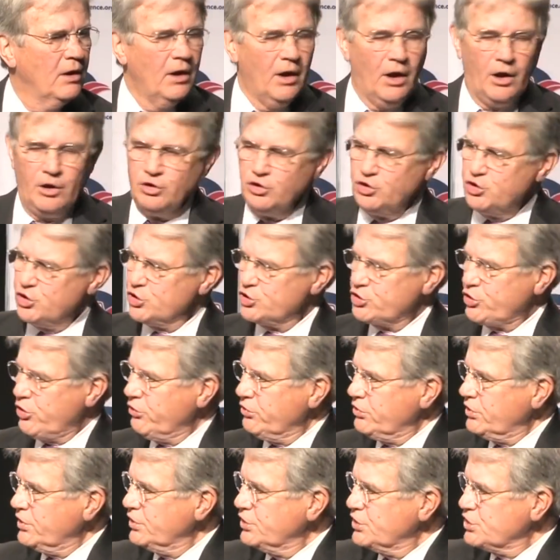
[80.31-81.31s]
And you just
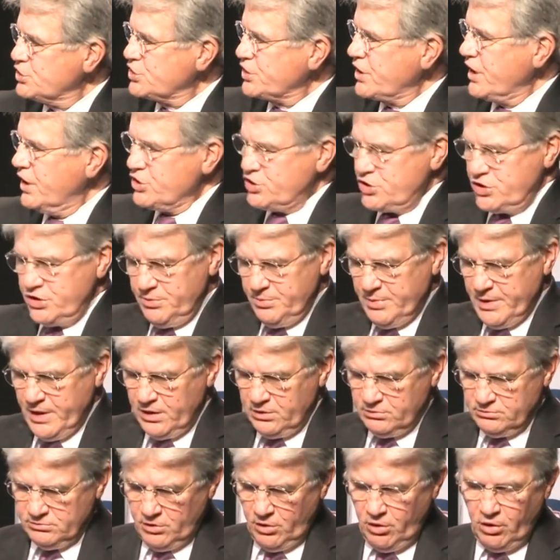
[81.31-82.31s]
heard a discussion
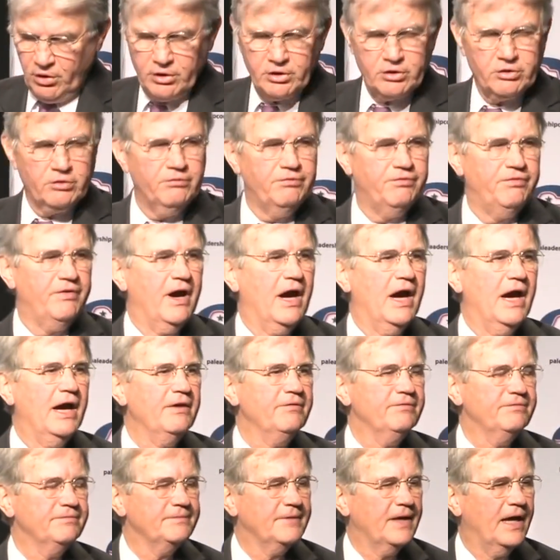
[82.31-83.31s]
about Article
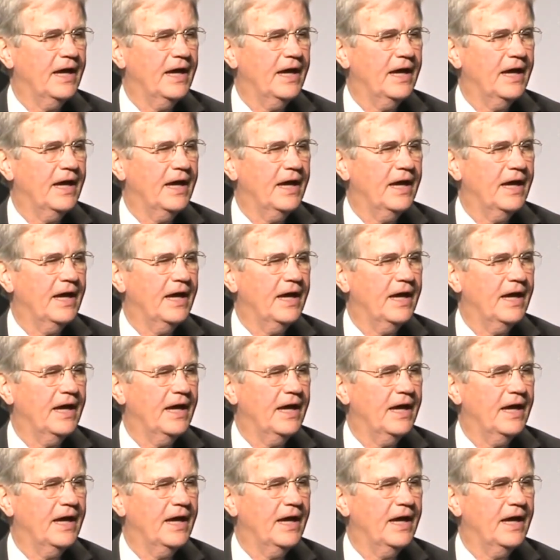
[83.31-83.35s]
5,